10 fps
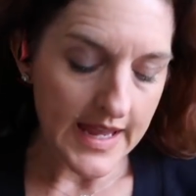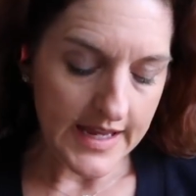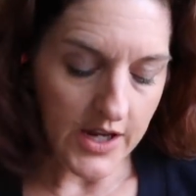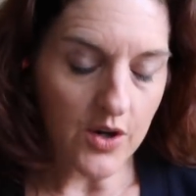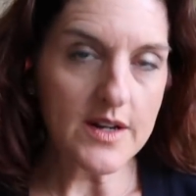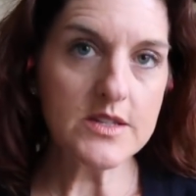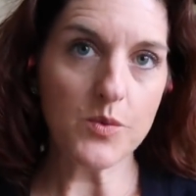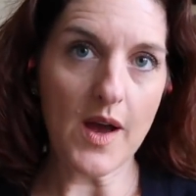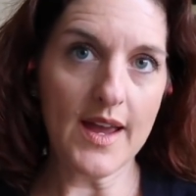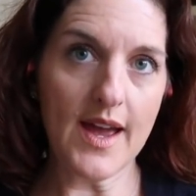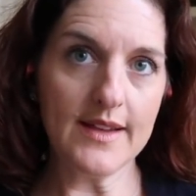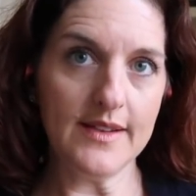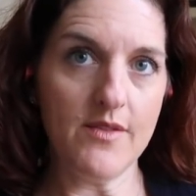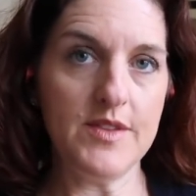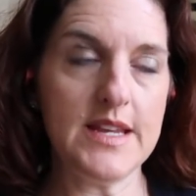Here is why I
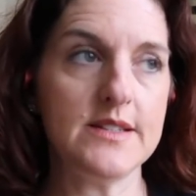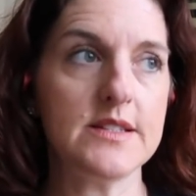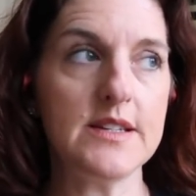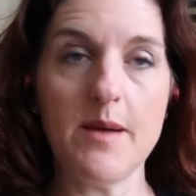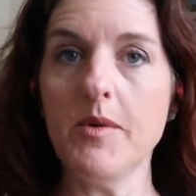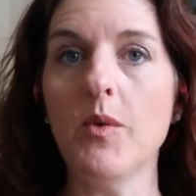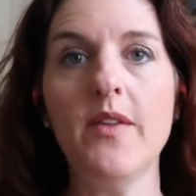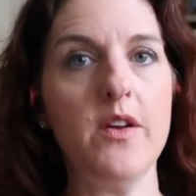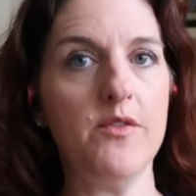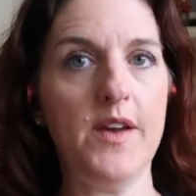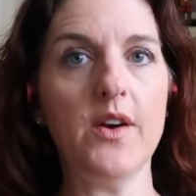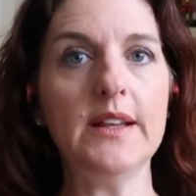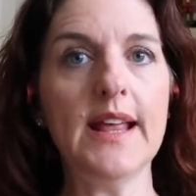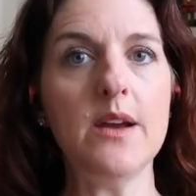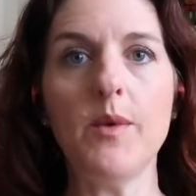love these. Number one, they're
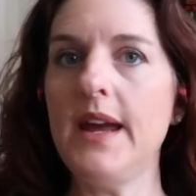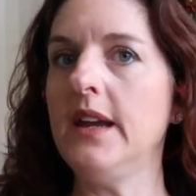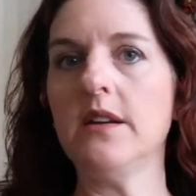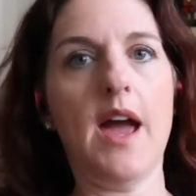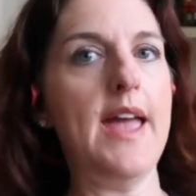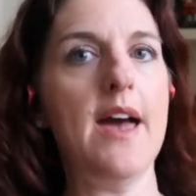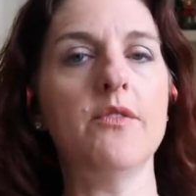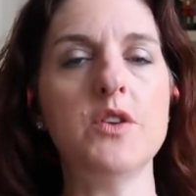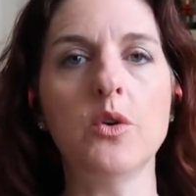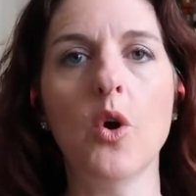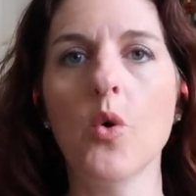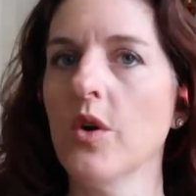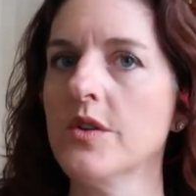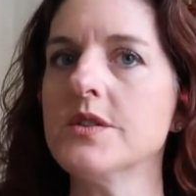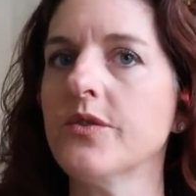very lightweight. I have no
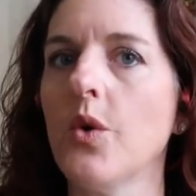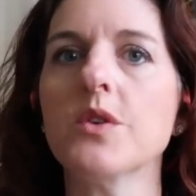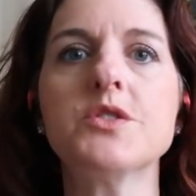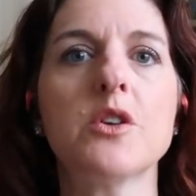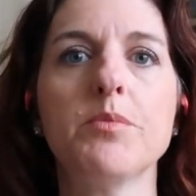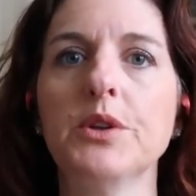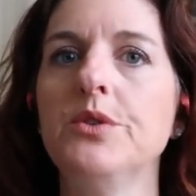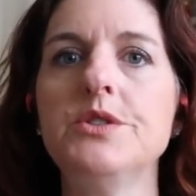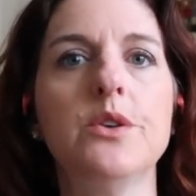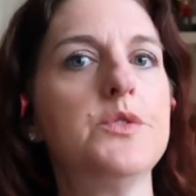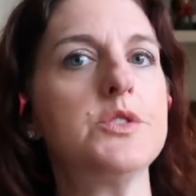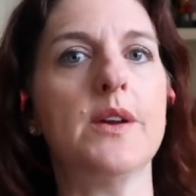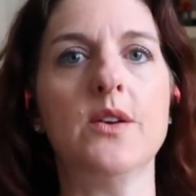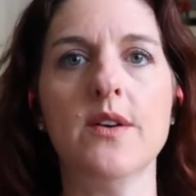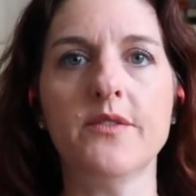cords. Of course, they're Bluetooth, so
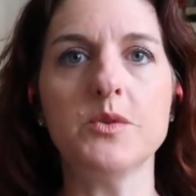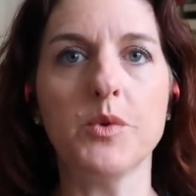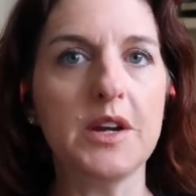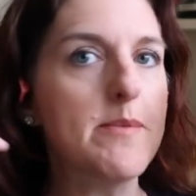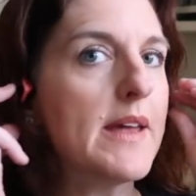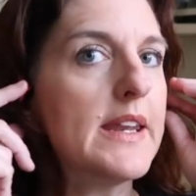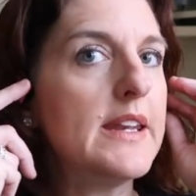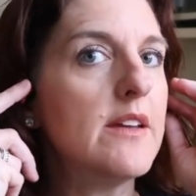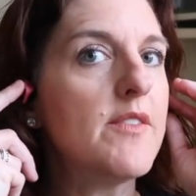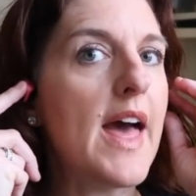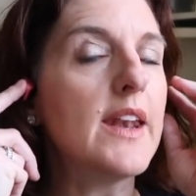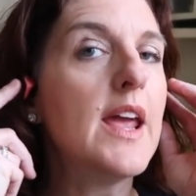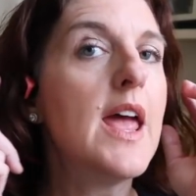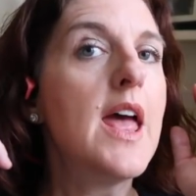I don't have to worry about any of that.